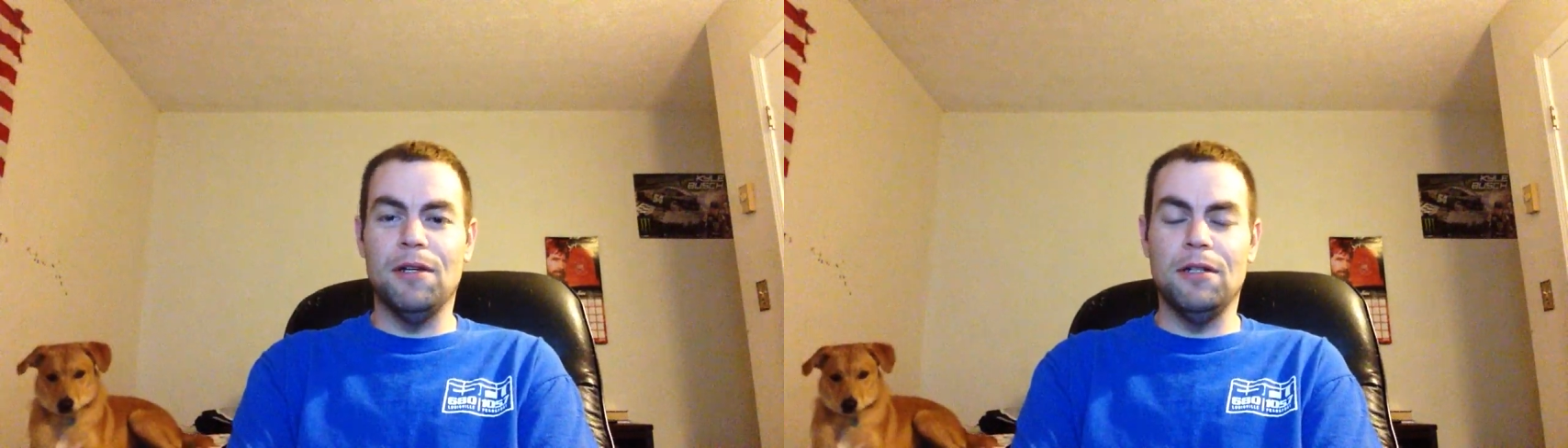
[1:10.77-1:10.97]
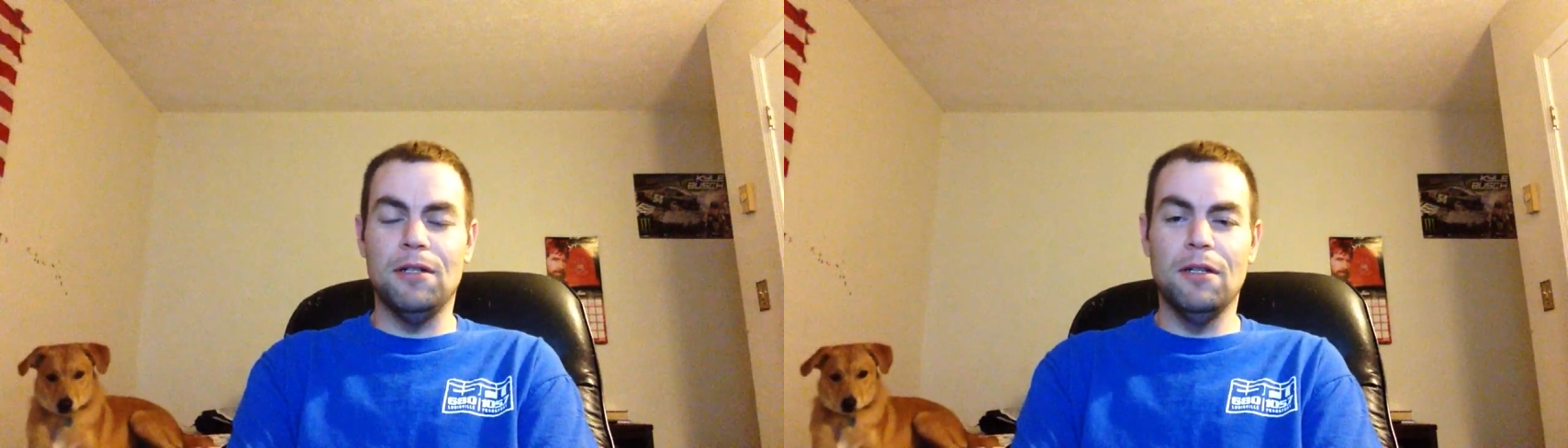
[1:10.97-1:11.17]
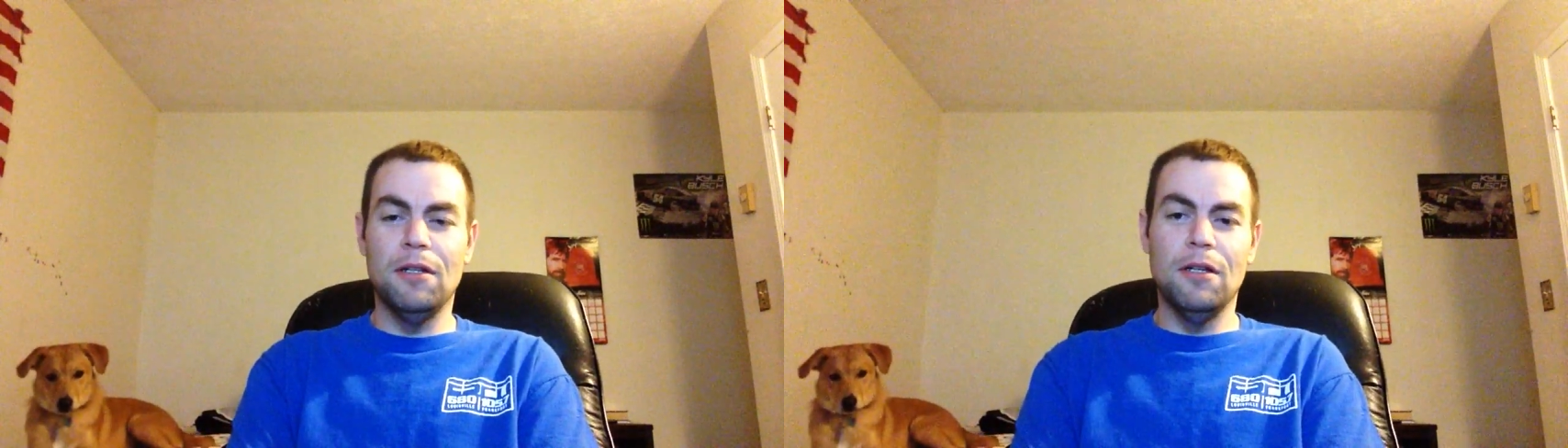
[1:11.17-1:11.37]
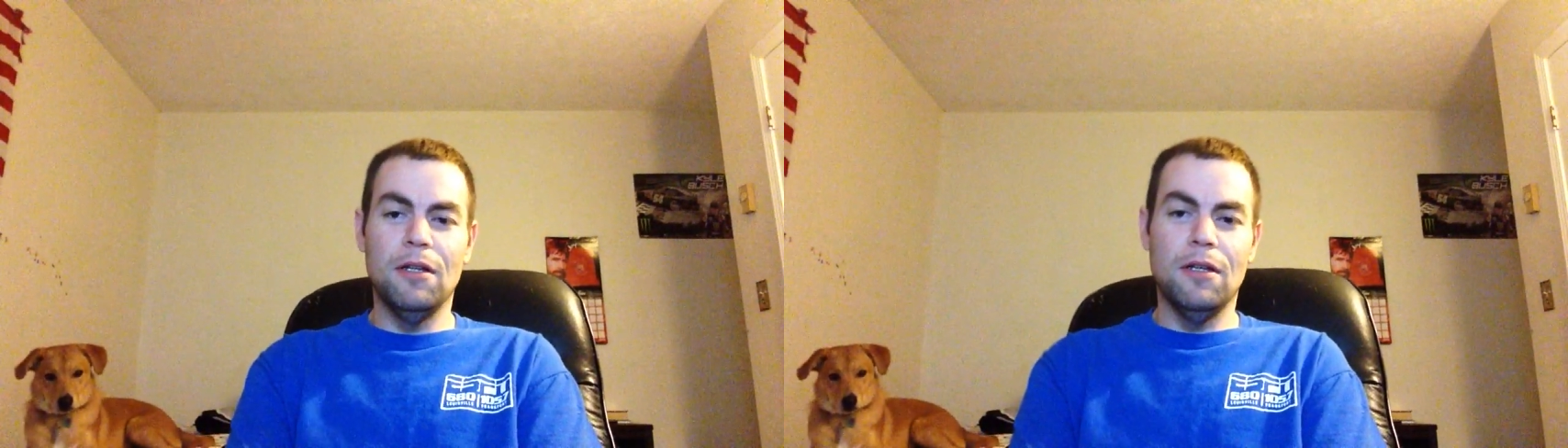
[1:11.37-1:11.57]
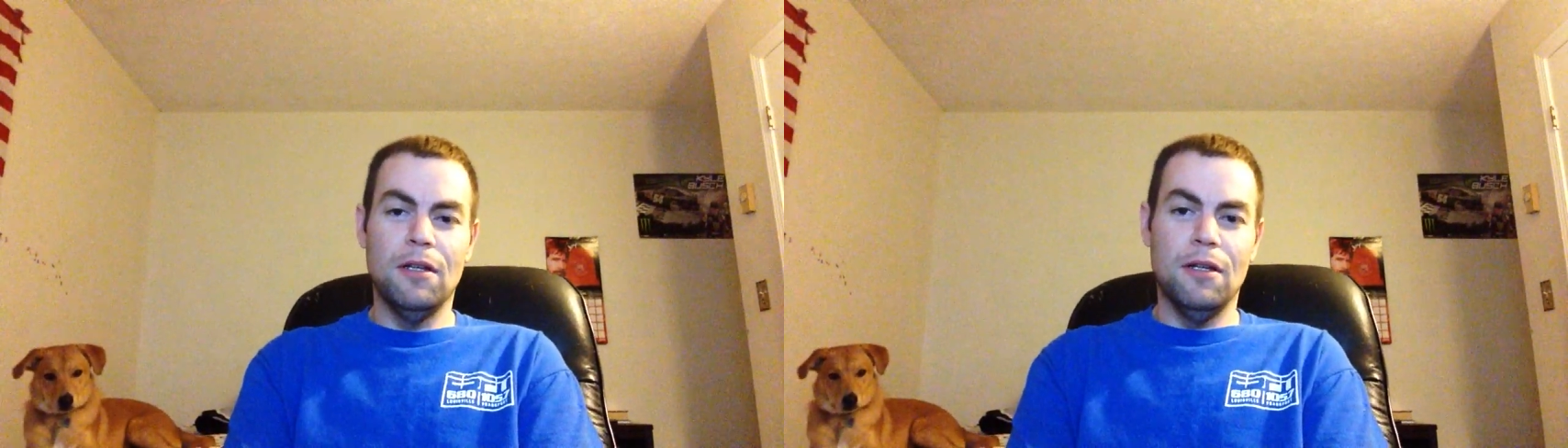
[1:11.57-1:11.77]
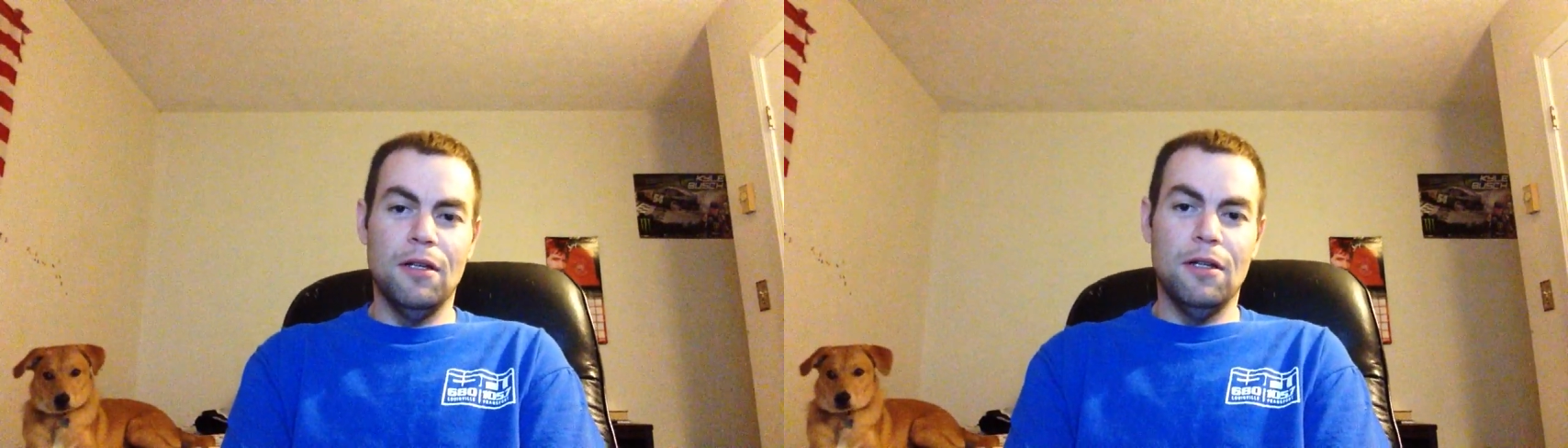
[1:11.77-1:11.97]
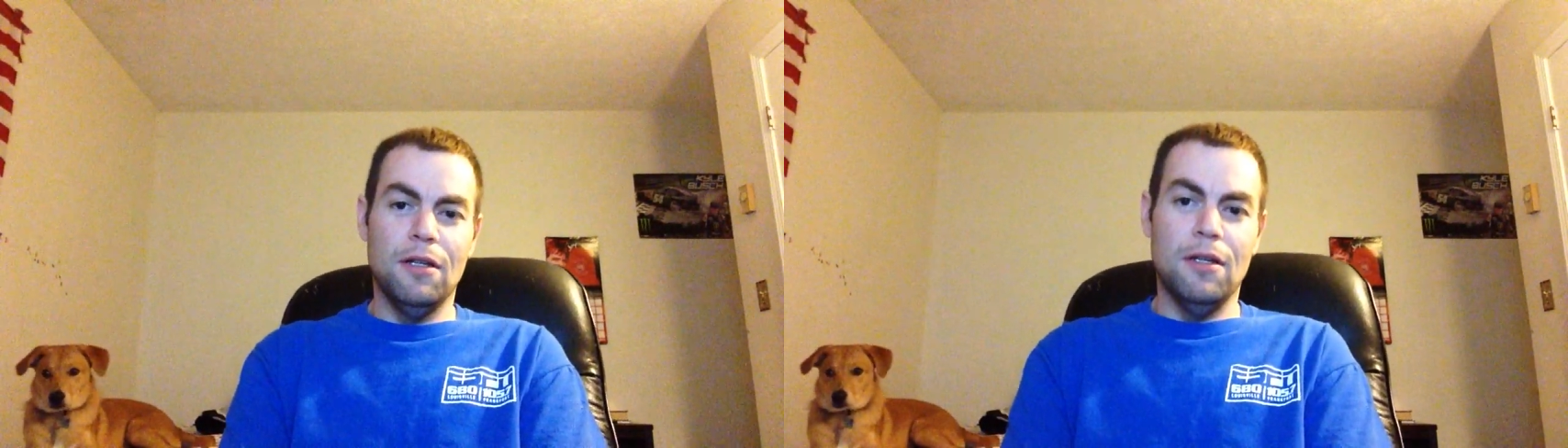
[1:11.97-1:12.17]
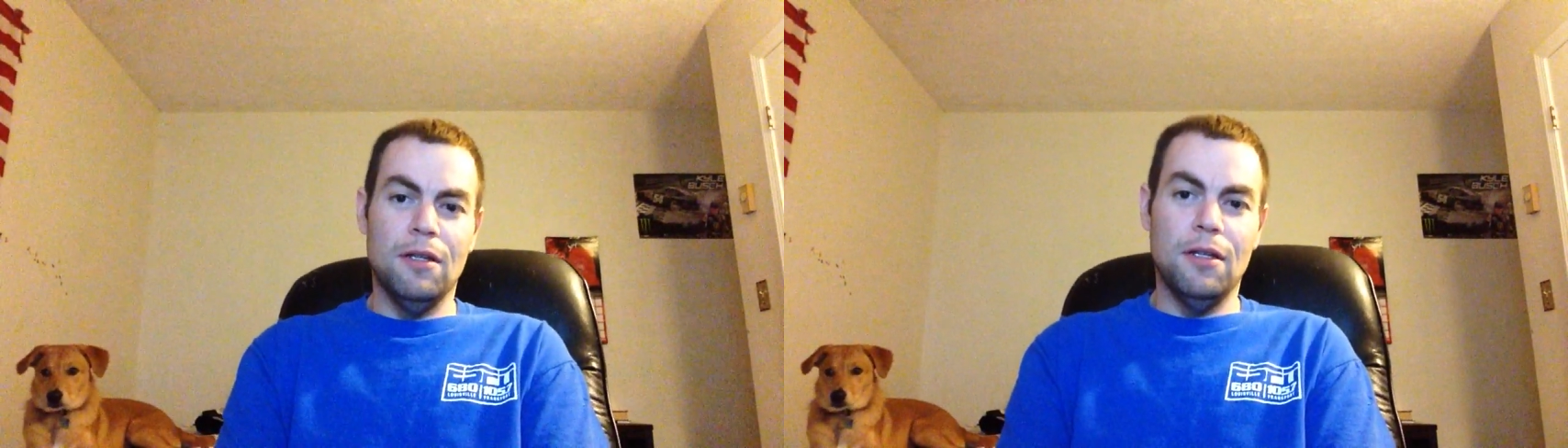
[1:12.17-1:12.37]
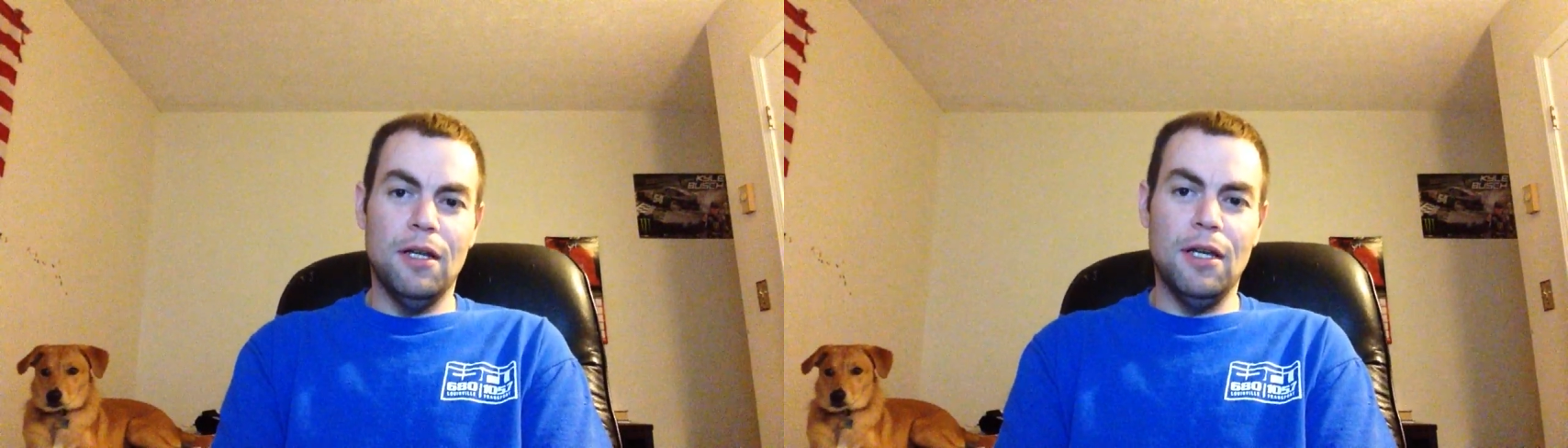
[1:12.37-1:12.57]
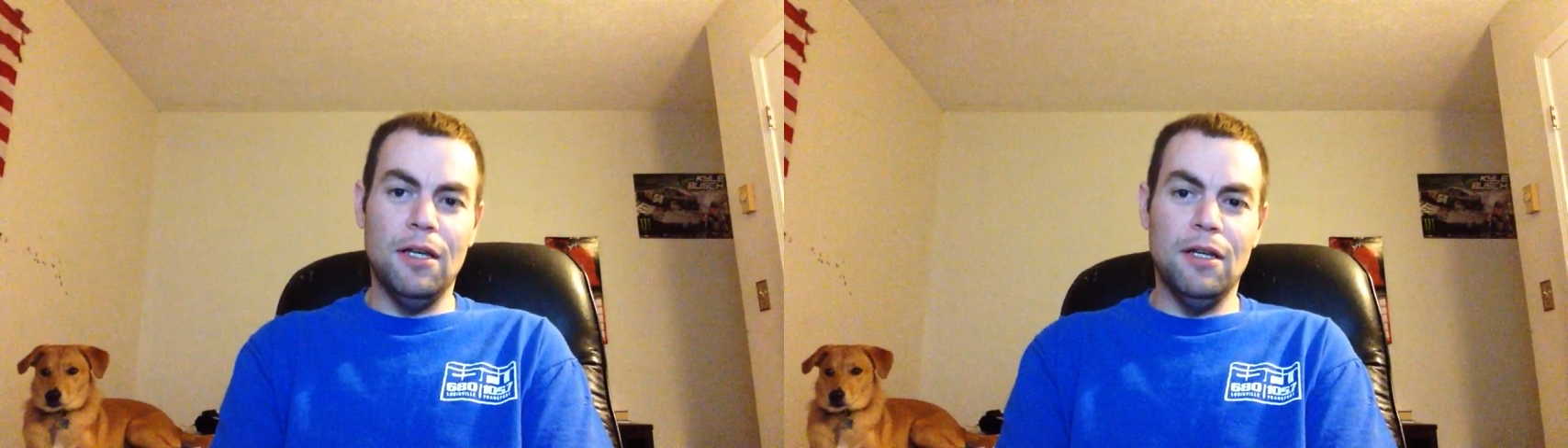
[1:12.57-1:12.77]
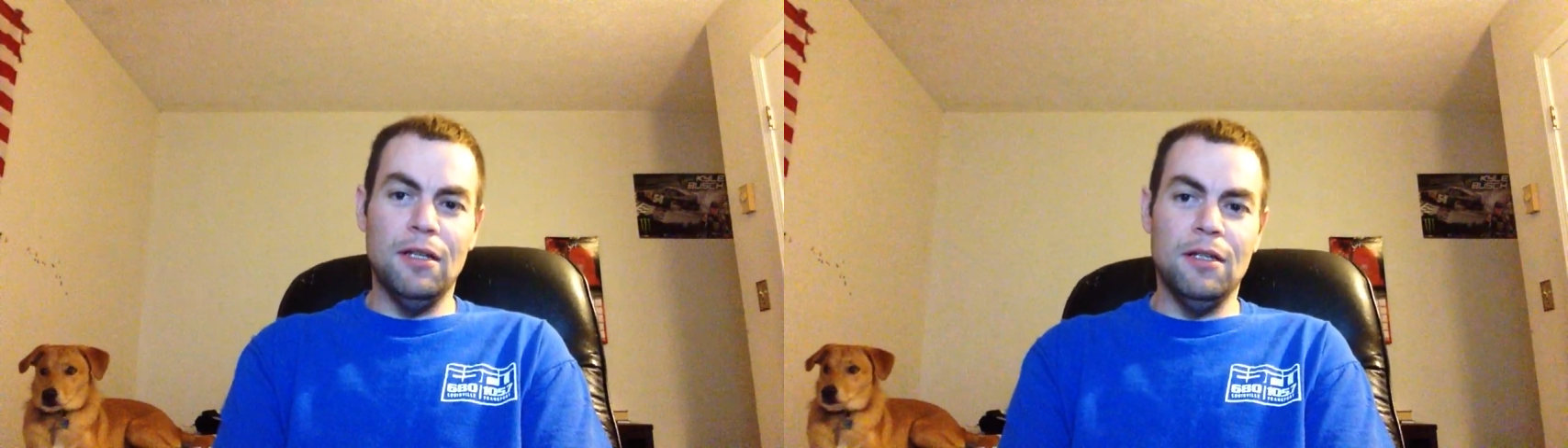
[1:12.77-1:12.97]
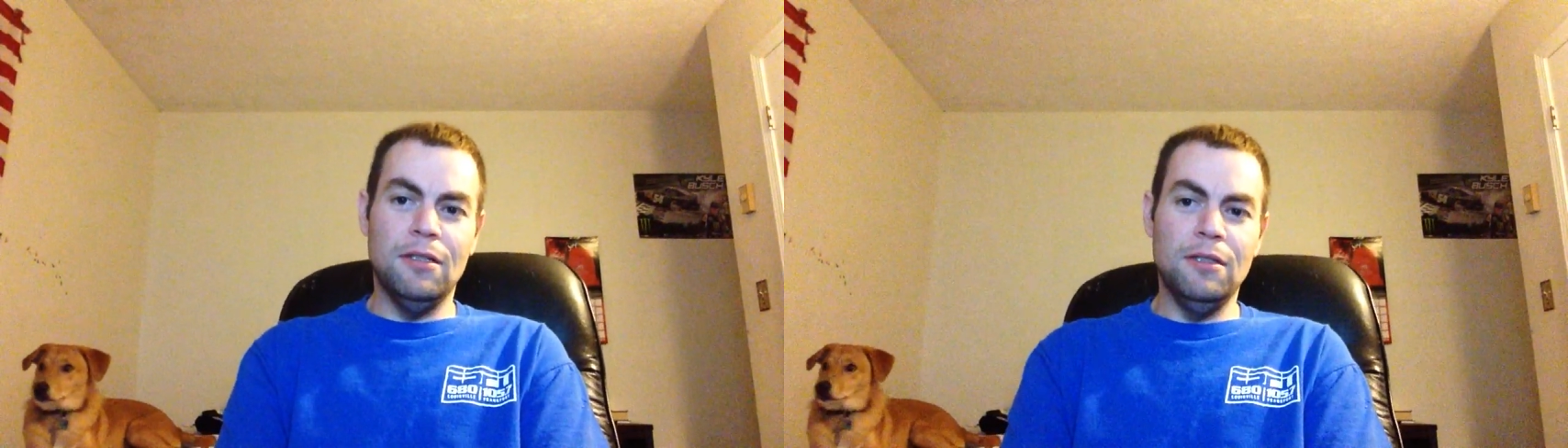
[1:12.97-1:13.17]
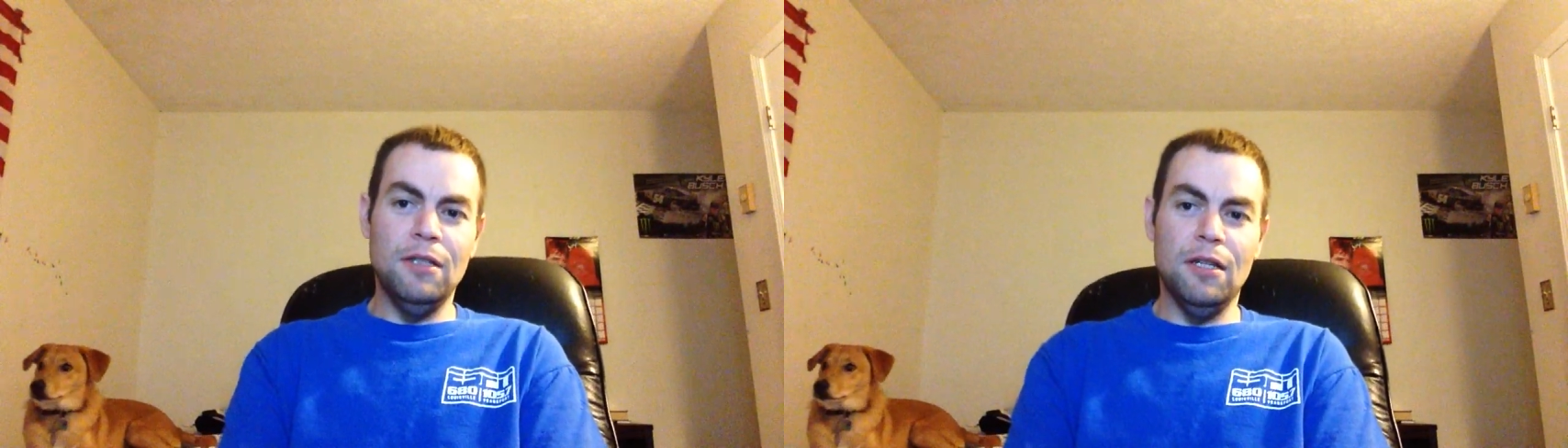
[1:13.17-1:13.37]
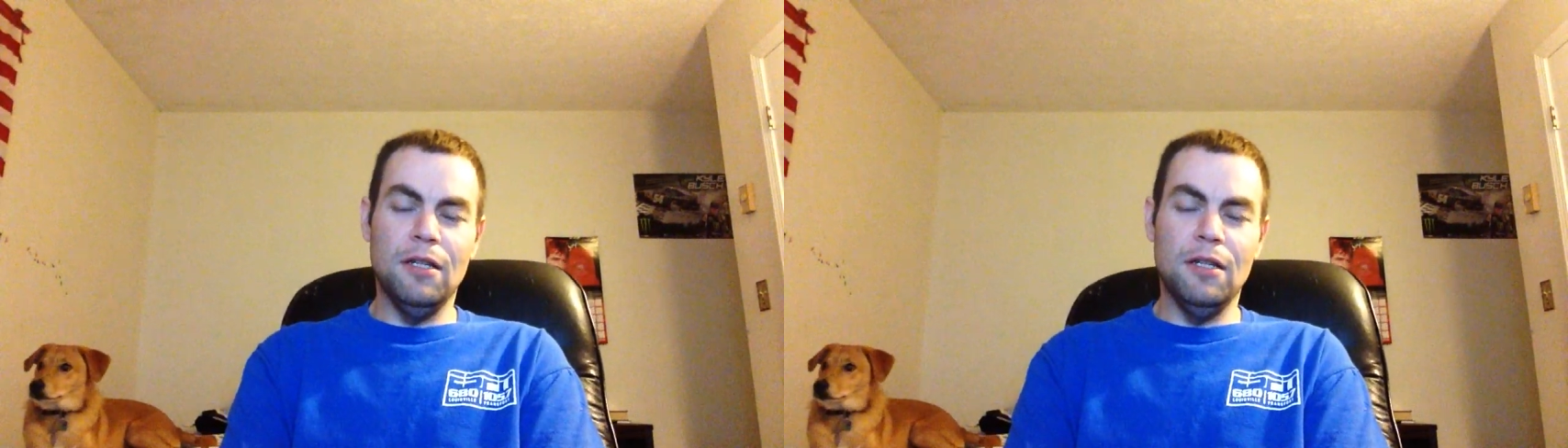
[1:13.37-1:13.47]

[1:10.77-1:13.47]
it. And,